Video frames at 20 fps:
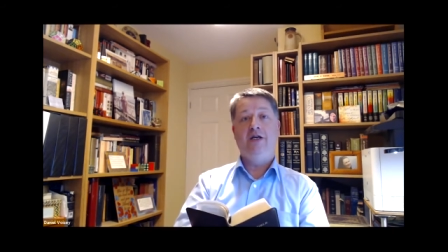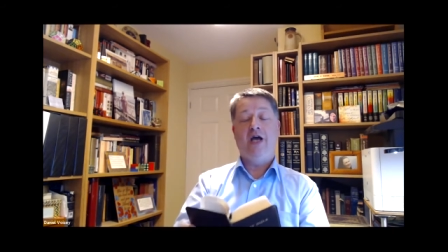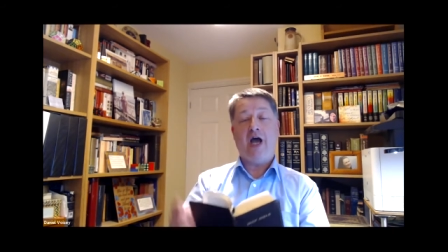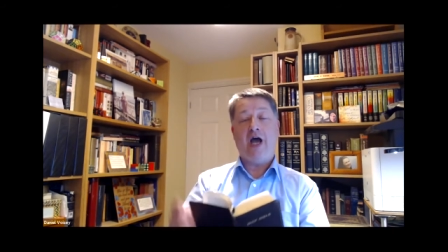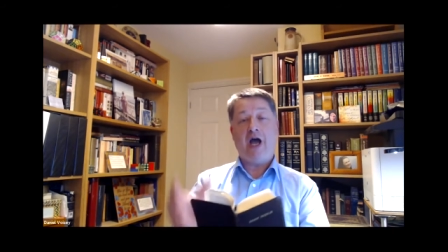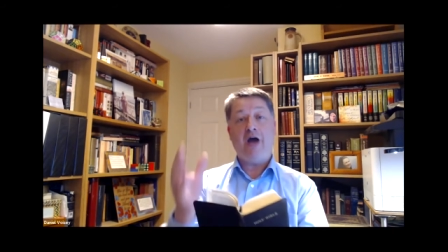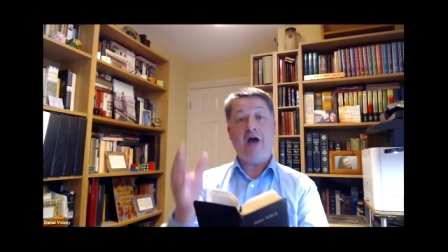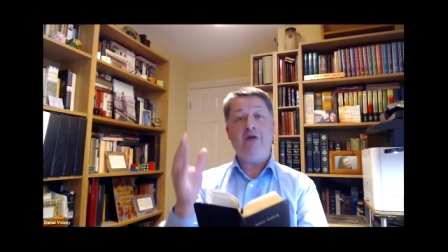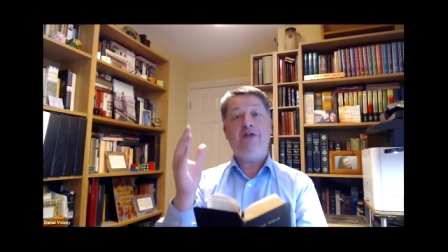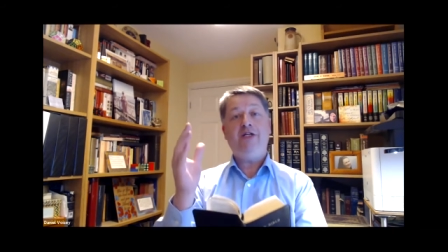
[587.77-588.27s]

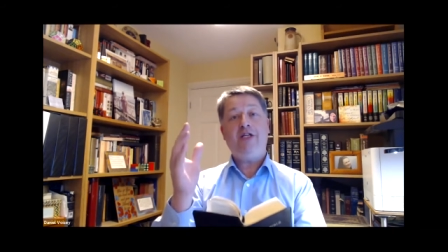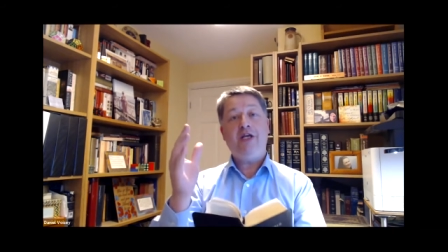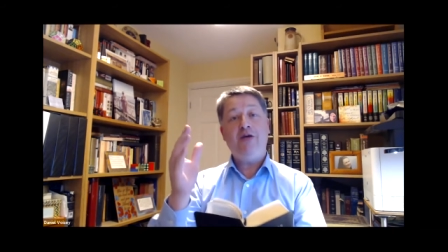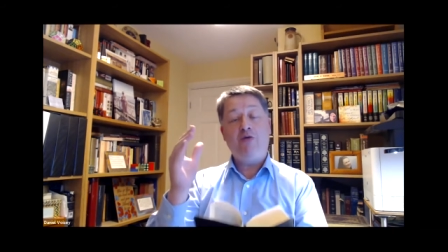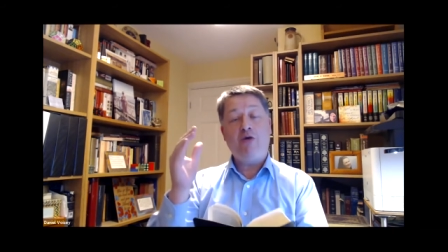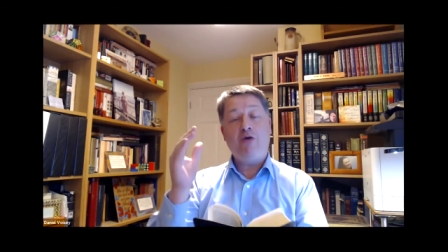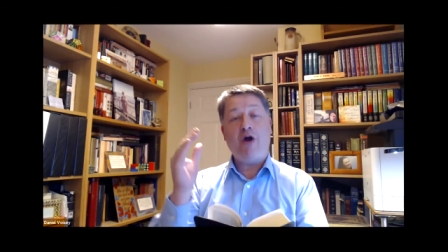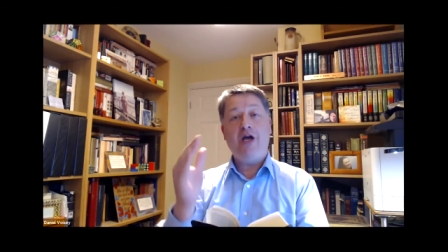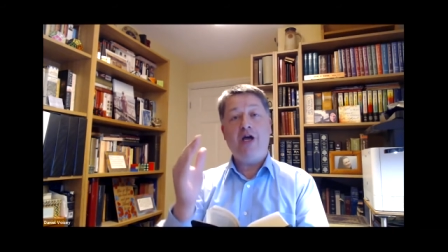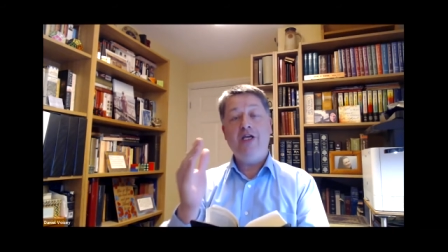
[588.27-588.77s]
How did he
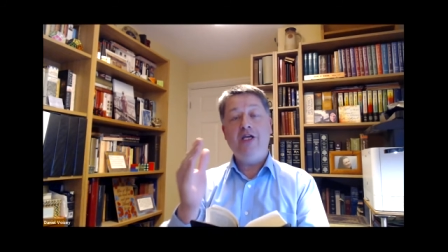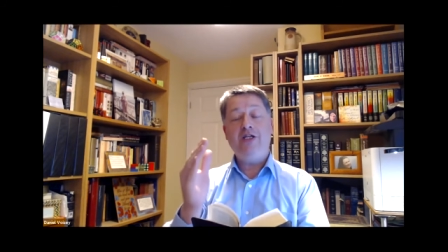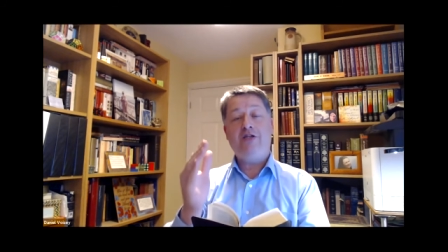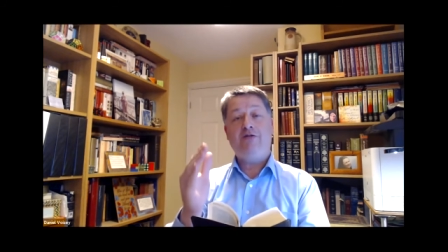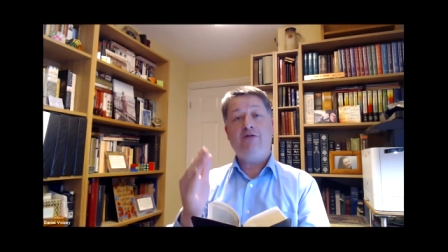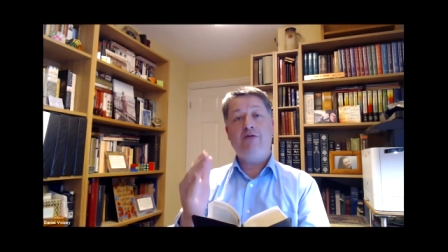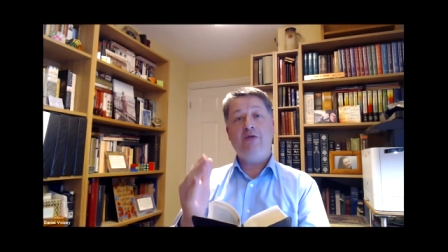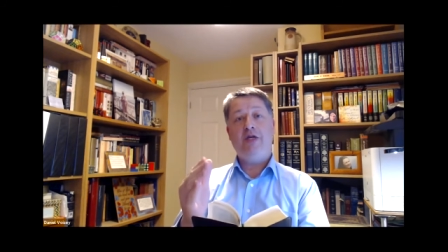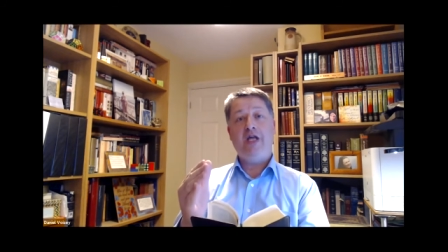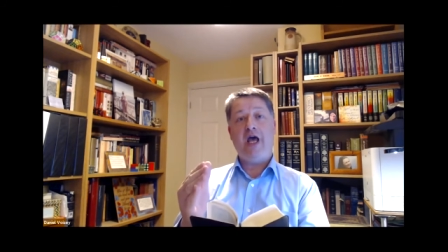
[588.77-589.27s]
rise
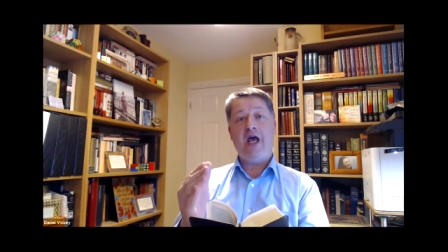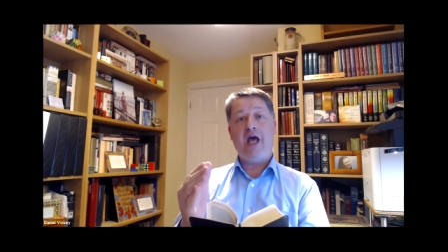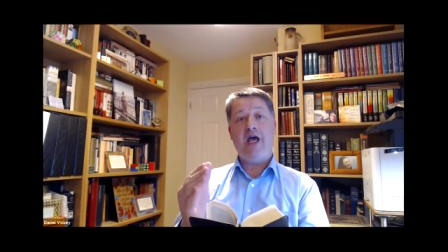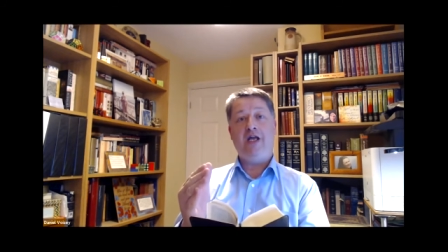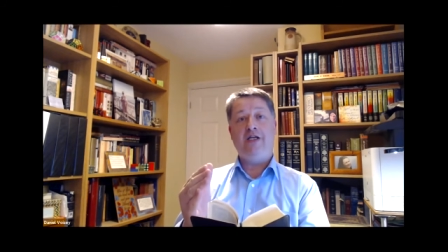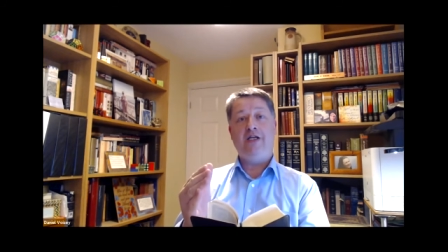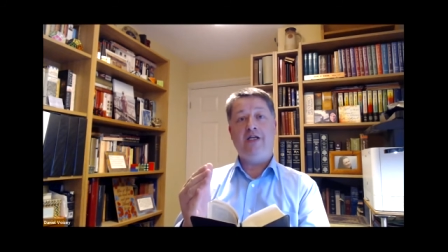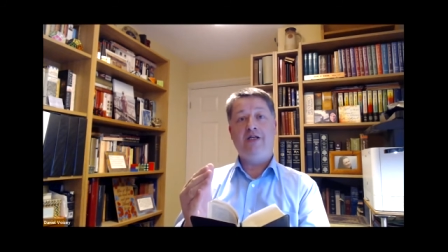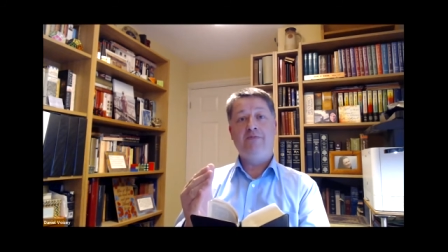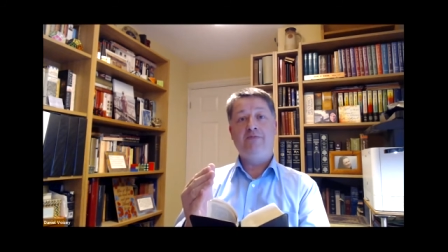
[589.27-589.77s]
from the
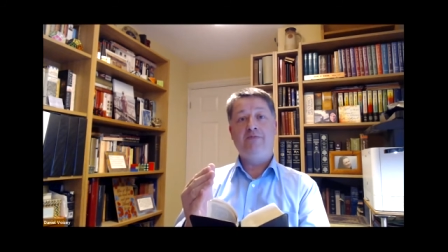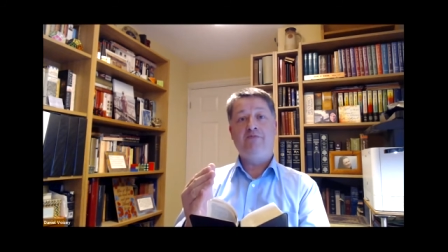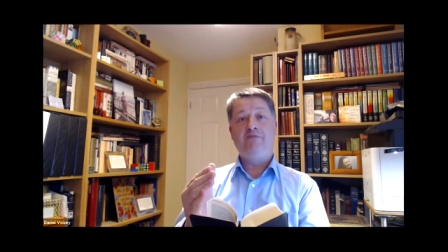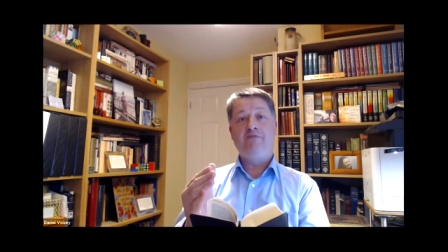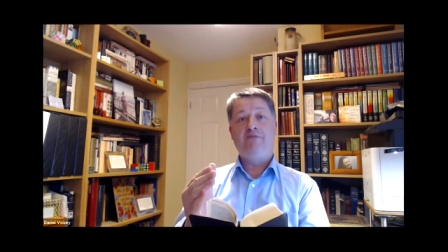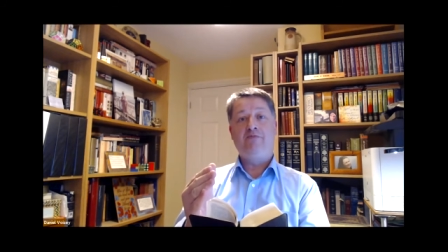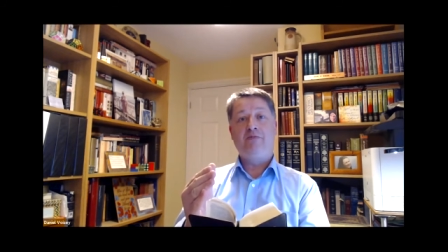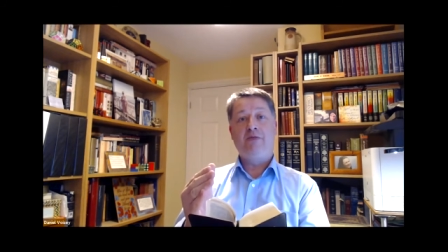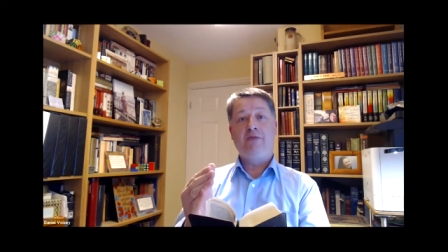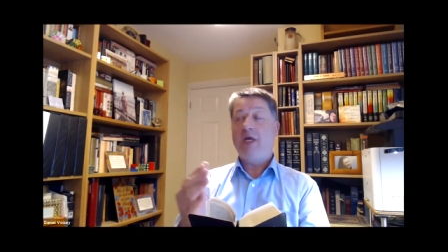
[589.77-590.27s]
dead?
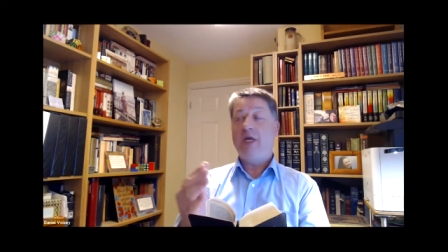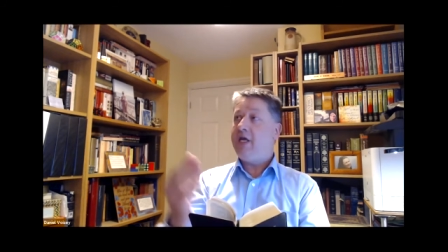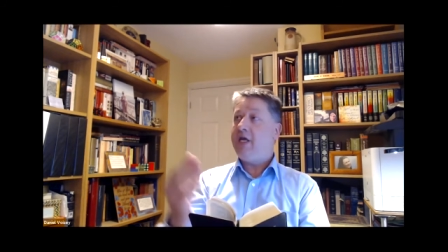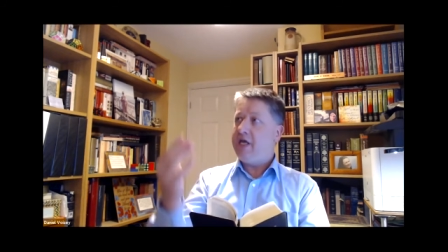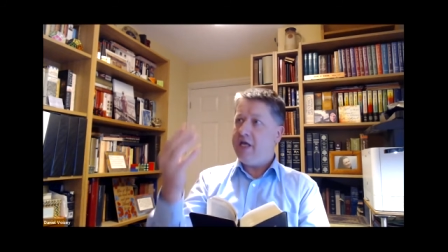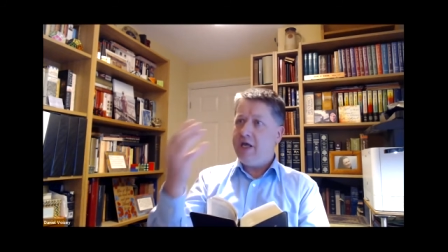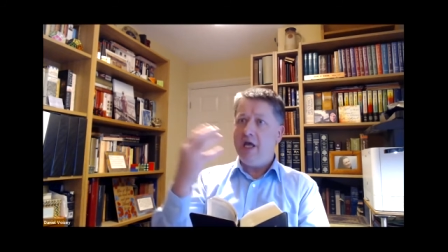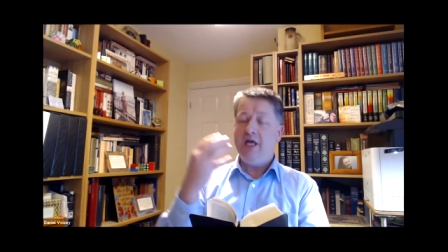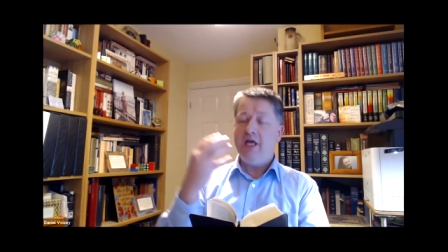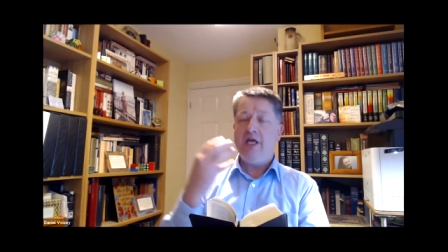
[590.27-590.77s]

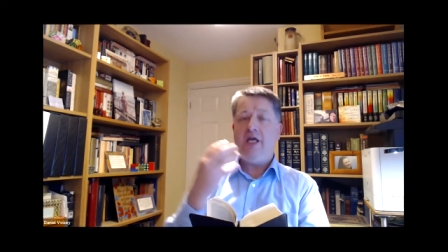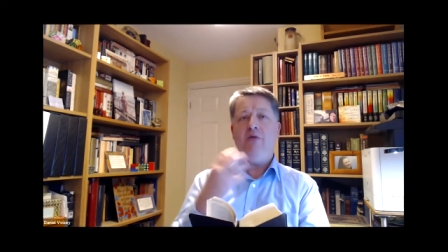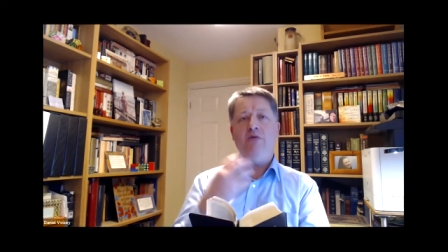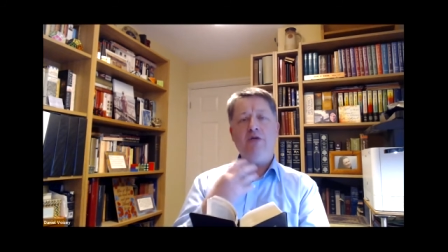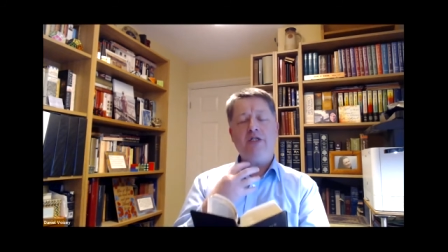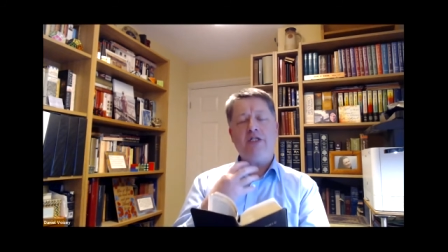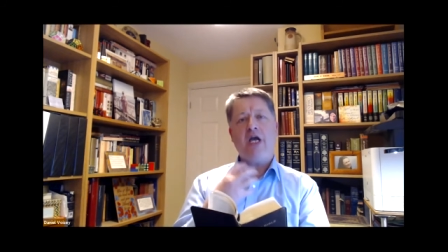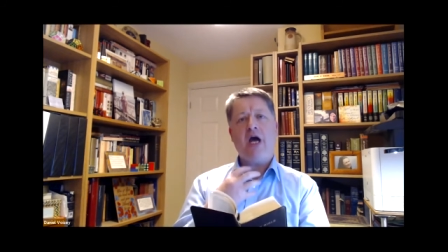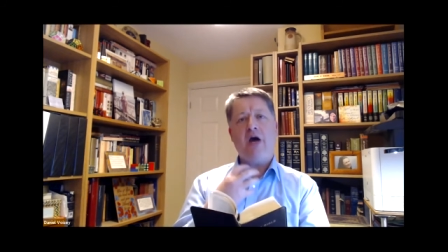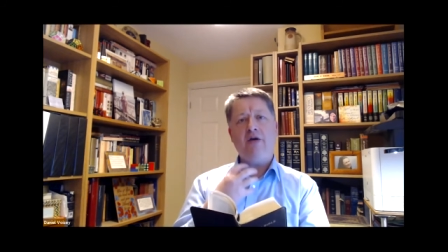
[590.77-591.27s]
He, he
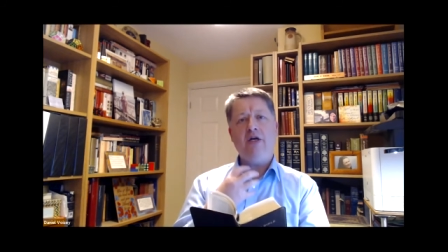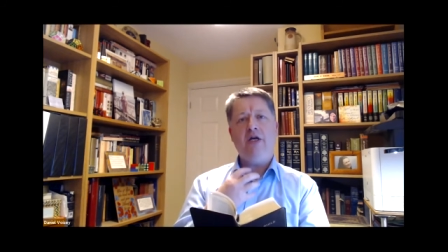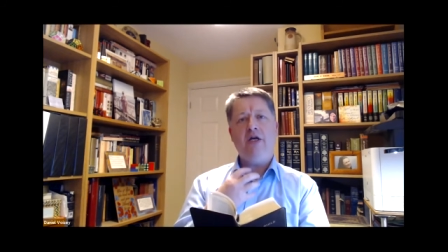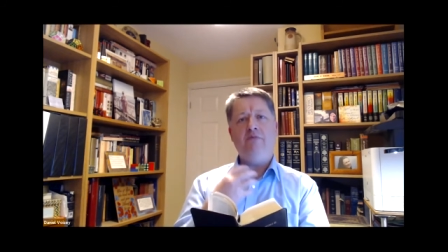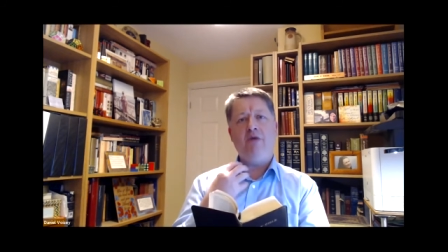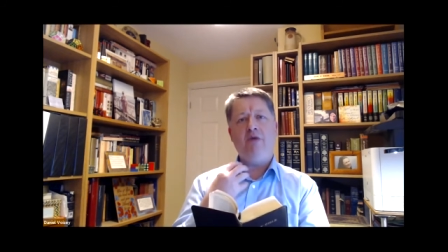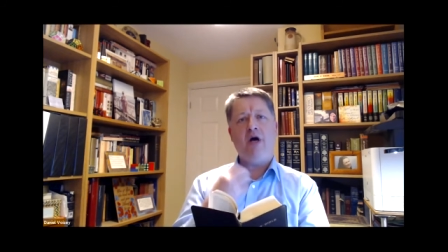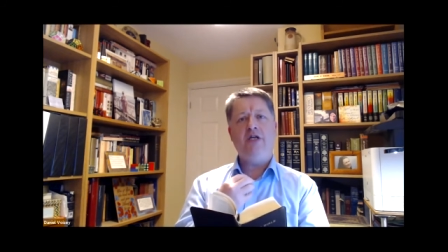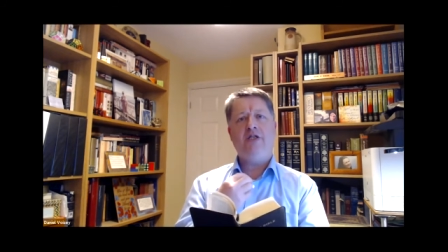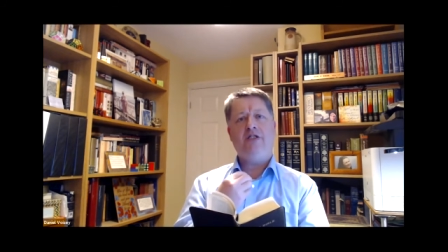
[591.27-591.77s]
was carrying
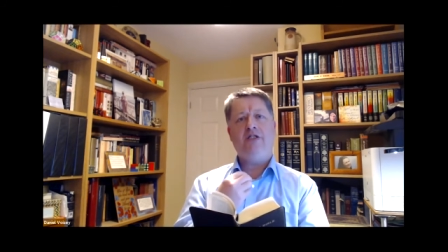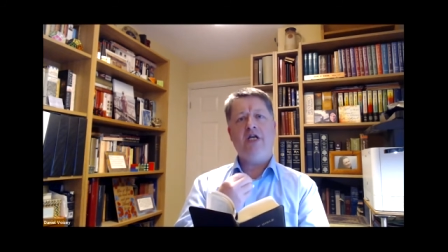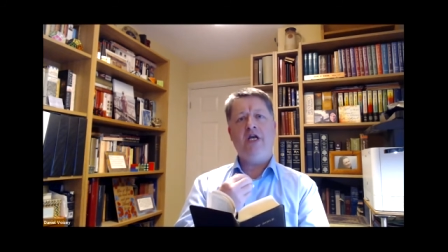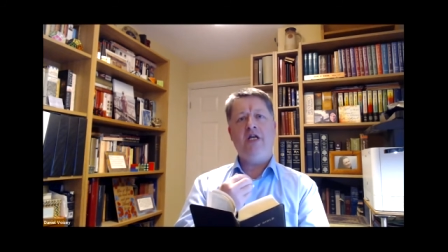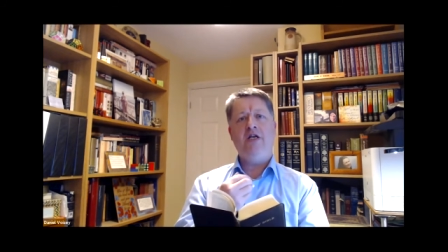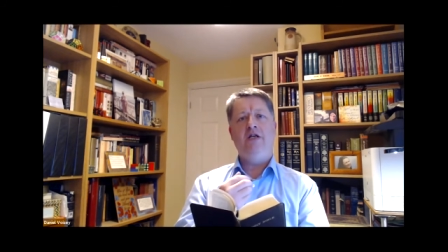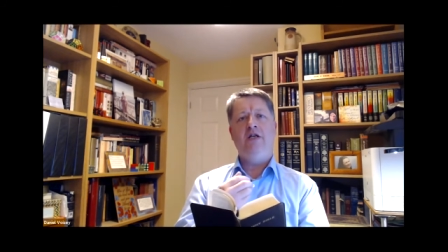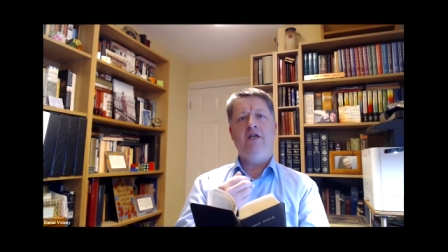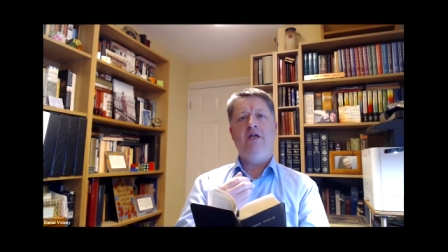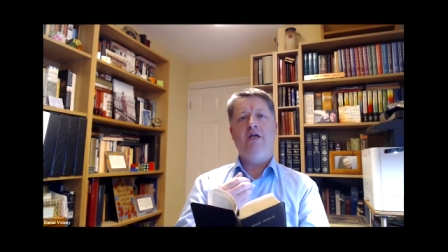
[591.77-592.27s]
my
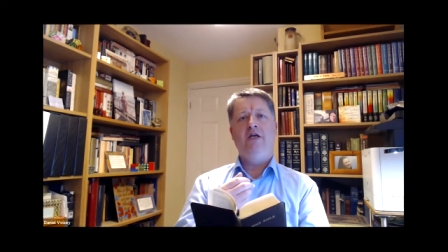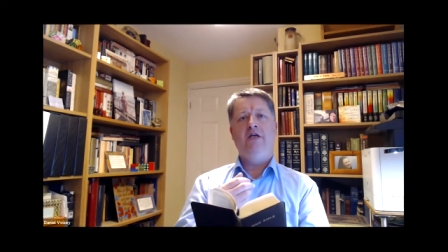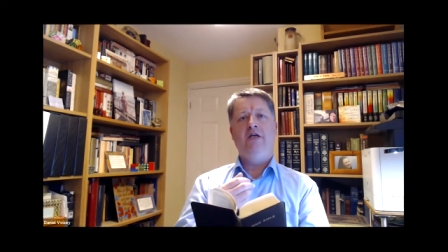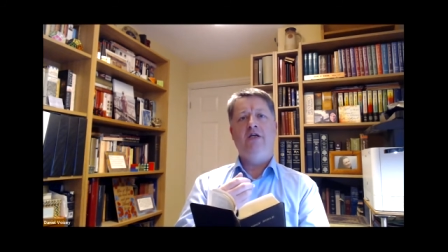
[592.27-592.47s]
sin.